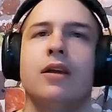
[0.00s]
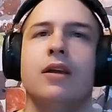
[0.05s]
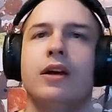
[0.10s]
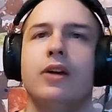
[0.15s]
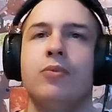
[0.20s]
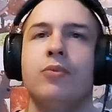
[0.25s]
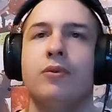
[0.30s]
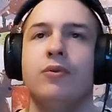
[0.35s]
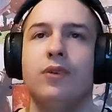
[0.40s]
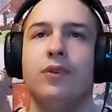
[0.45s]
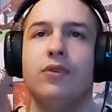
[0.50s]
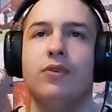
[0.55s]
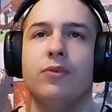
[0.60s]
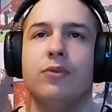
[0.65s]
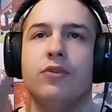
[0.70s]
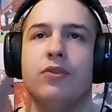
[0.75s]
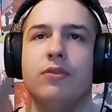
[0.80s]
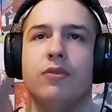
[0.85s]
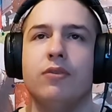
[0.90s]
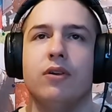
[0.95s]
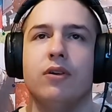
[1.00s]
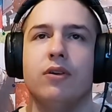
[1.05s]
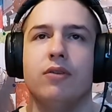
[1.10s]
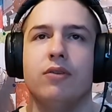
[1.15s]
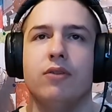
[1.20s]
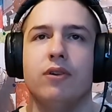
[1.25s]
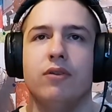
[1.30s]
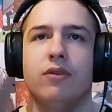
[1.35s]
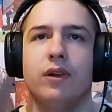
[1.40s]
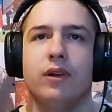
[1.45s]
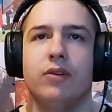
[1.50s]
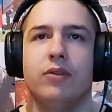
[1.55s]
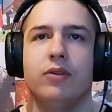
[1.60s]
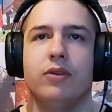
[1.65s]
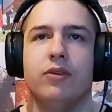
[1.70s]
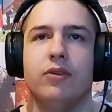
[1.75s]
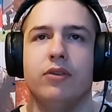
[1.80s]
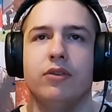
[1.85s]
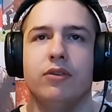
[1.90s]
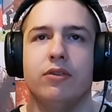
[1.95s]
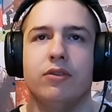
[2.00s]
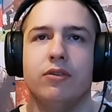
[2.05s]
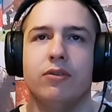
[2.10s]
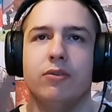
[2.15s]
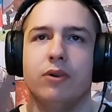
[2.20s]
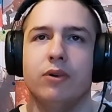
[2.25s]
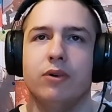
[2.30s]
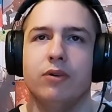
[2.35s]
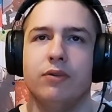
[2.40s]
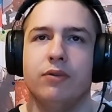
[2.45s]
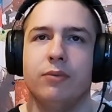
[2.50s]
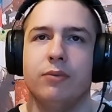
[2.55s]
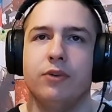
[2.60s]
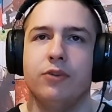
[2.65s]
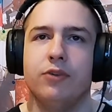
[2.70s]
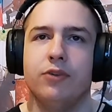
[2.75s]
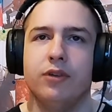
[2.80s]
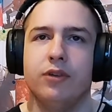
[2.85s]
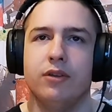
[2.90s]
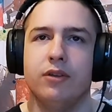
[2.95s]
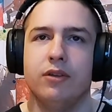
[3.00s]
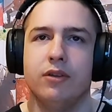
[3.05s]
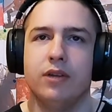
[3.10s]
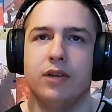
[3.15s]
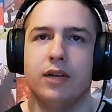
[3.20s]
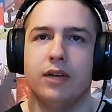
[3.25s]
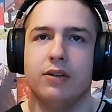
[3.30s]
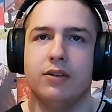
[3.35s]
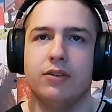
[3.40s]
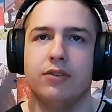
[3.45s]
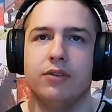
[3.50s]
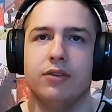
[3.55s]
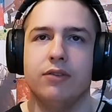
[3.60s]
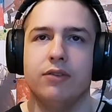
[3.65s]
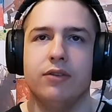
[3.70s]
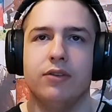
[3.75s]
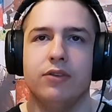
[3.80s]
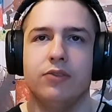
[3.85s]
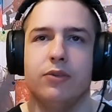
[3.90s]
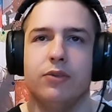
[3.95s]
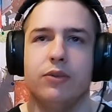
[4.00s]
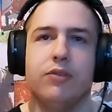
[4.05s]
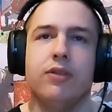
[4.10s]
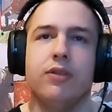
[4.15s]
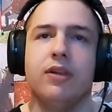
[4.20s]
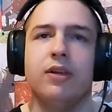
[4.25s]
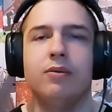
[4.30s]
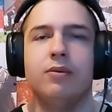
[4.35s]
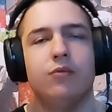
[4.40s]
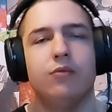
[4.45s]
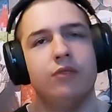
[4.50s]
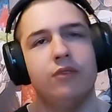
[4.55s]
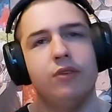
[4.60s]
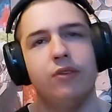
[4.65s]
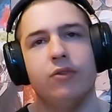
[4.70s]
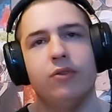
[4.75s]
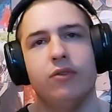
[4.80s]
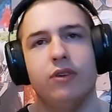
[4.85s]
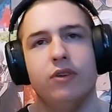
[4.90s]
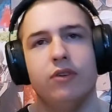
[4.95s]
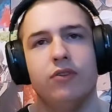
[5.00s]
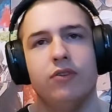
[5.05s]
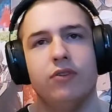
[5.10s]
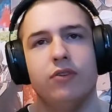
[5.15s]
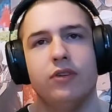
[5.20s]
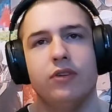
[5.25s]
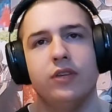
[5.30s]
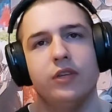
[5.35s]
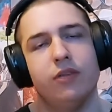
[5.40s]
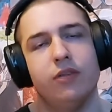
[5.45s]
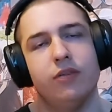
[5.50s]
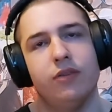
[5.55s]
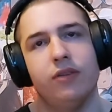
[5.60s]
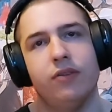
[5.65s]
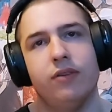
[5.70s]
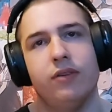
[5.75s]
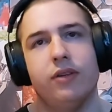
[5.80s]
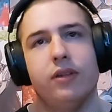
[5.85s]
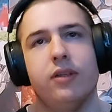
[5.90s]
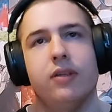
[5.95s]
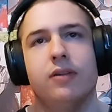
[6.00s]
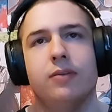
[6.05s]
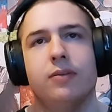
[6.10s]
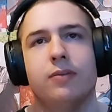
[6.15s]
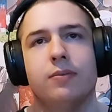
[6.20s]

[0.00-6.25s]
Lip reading: I do prefer to receive love, love languages, word of affirmation, acts of service, quality time, physical touch, gift giving.